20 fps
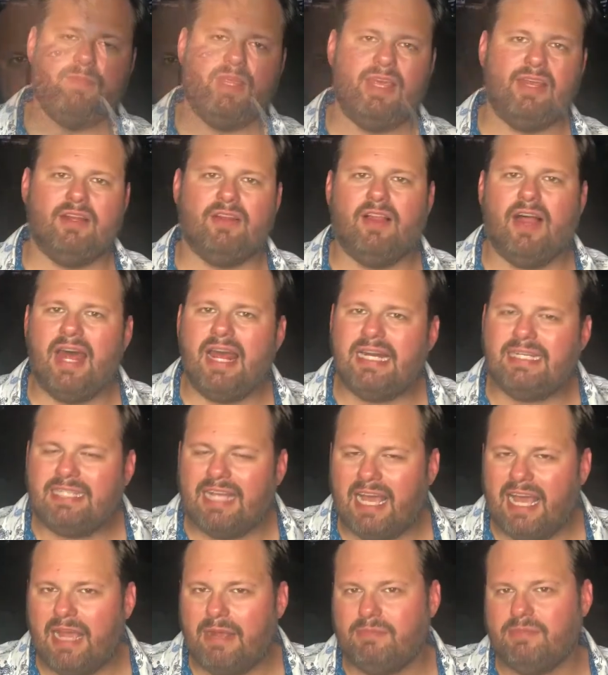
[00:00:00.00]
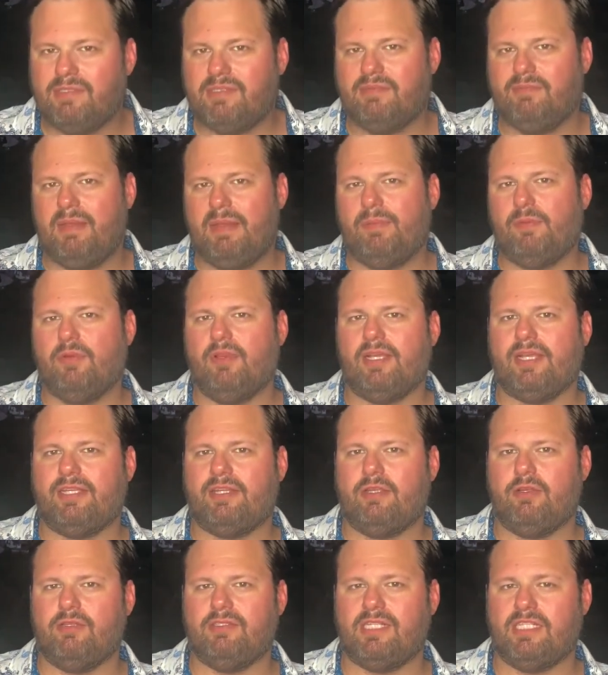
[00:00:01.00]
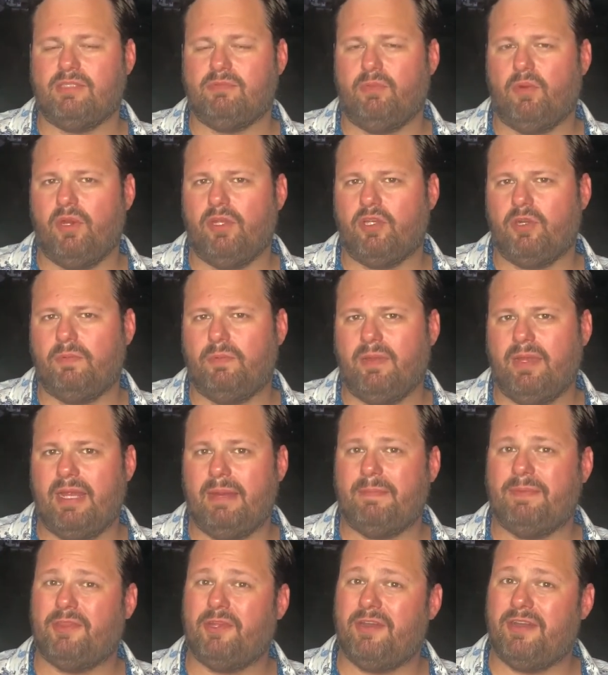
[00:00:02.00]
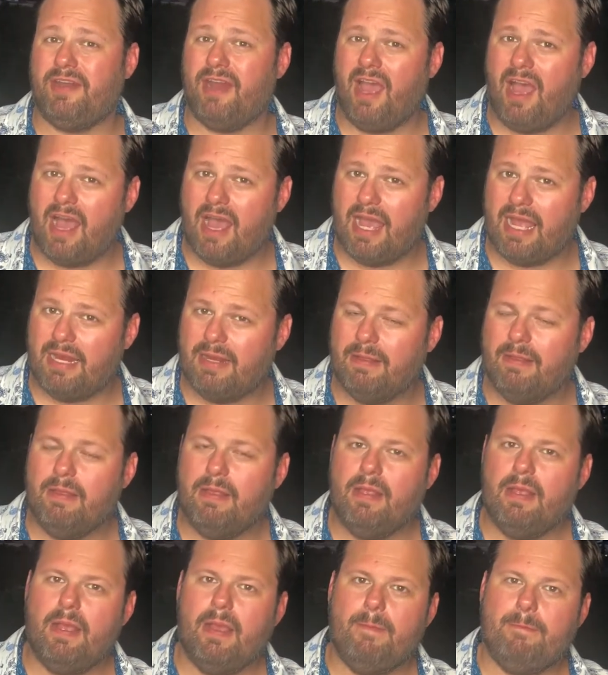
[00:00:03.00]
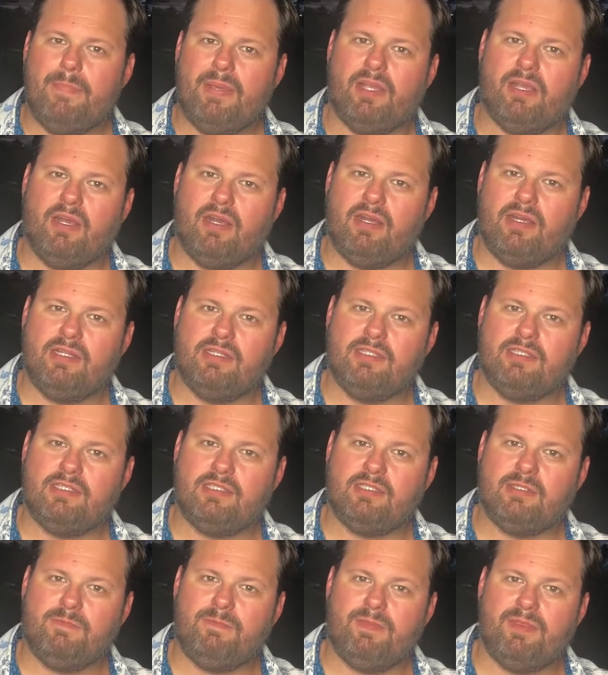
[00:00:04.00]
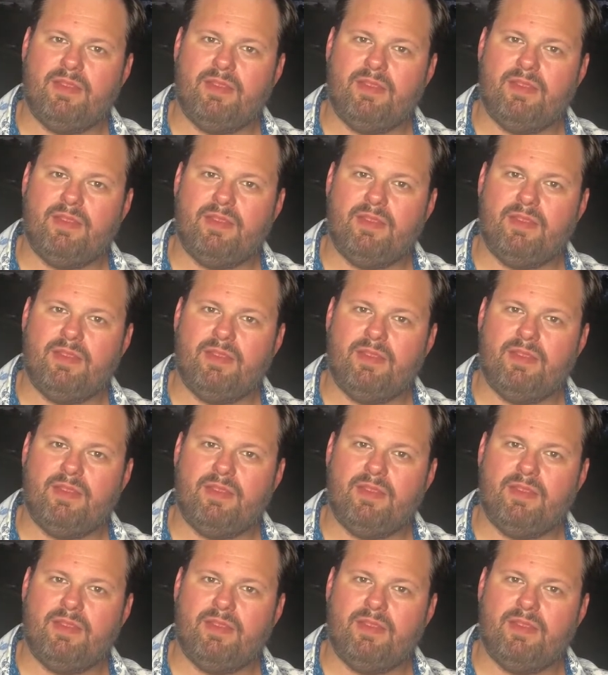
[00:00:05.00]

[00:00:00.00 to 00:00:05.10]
And a lot of times people look at those as boilerplate, but they're not, because